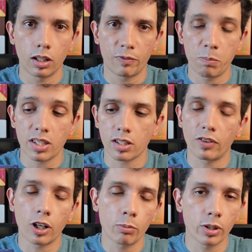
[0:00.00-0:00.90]
pieces
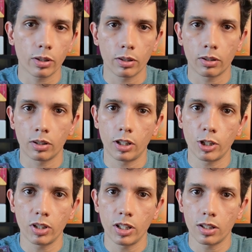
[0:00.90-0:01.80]
of armor
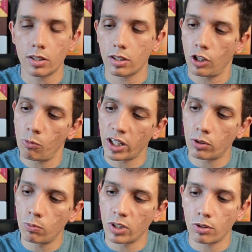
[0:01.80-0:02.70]
you need. You
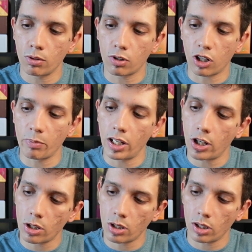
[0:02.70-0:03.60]
might want to do
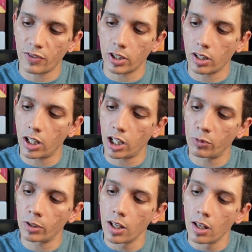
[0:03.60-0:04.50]
combinations of certain
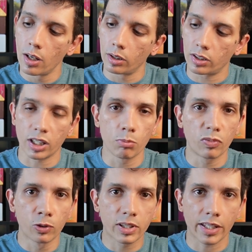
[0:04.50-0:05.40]
armor. Some
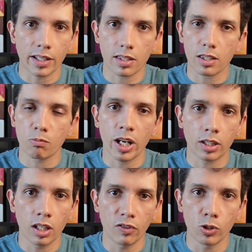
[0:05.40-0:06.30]
full sets
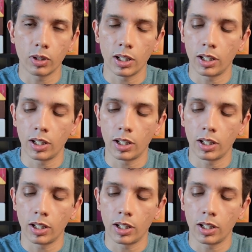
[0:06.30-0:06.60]
might give you